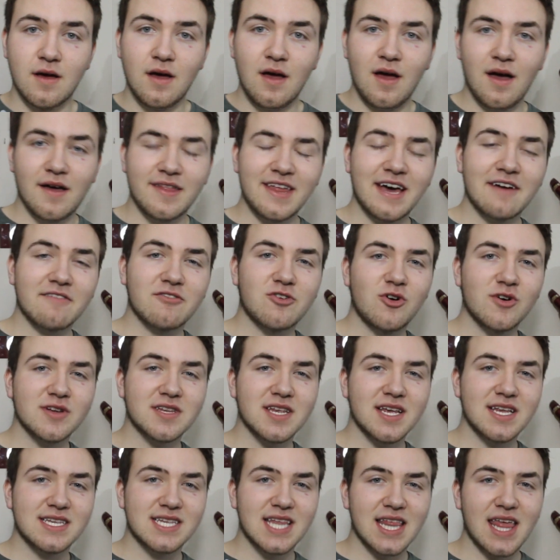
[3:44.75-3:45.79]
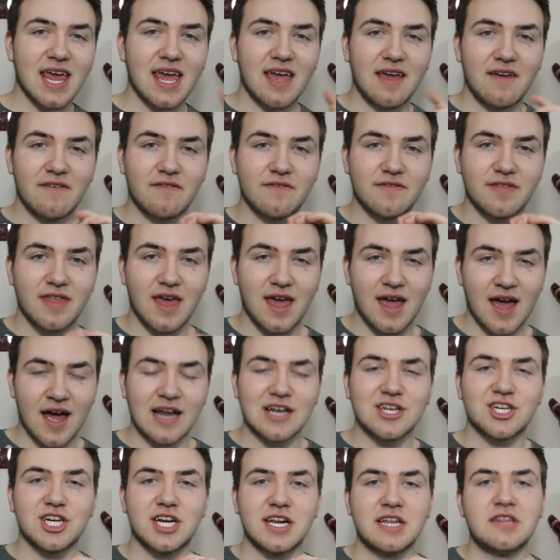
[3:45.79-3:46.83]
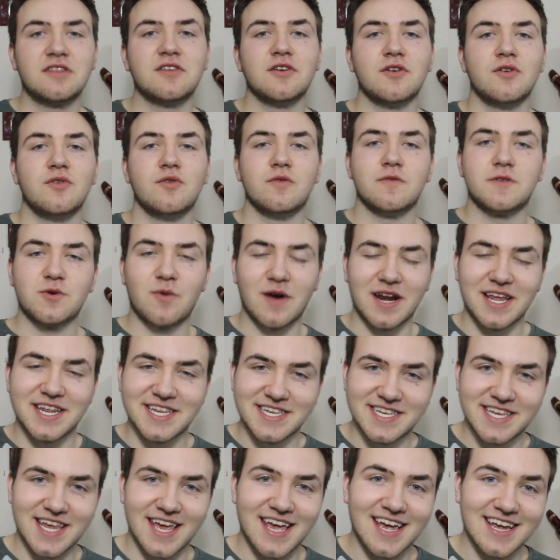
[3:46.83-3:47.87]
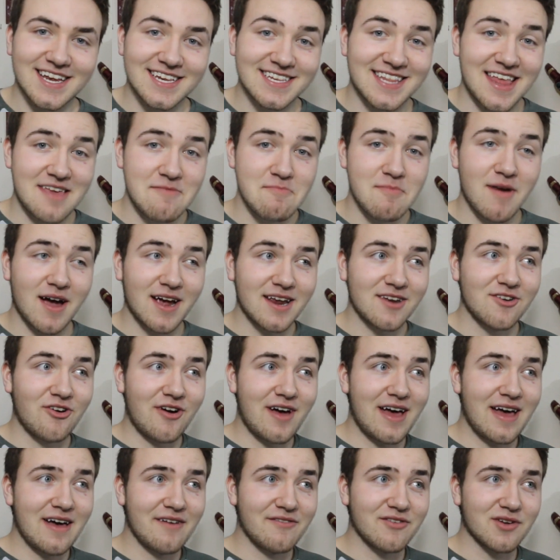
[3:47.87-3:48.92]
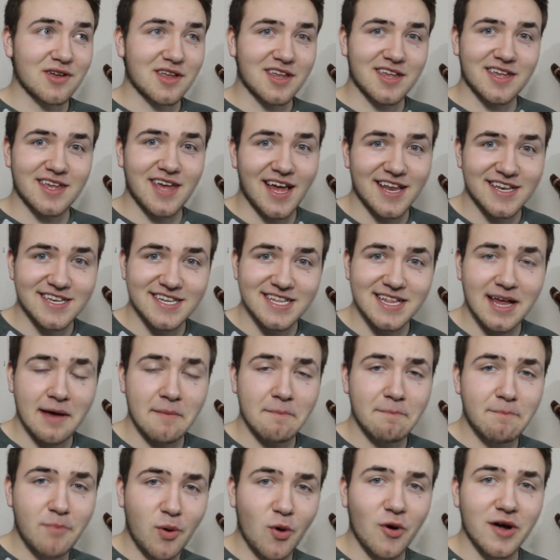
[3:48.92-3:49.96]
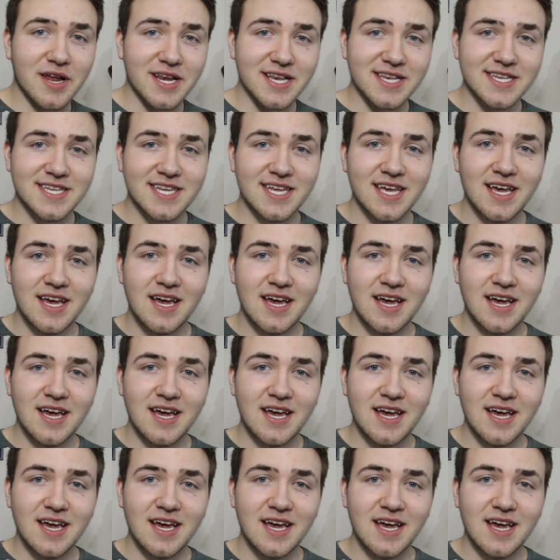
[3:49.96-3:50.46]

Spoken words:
And that, of course, is if they actually do 26, they might not ever get to that point.